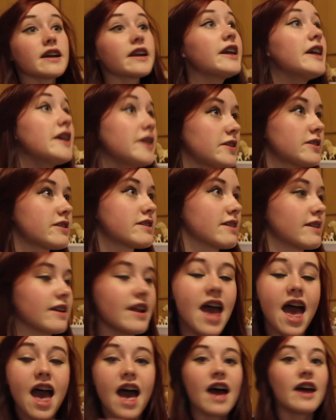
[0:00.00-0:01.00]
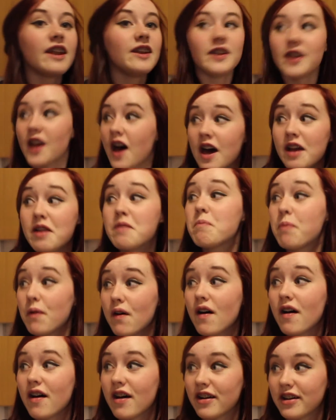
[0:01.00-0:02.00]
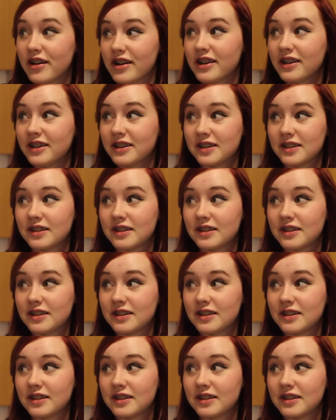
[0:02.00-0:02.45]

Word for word: a kitchen, not a bar.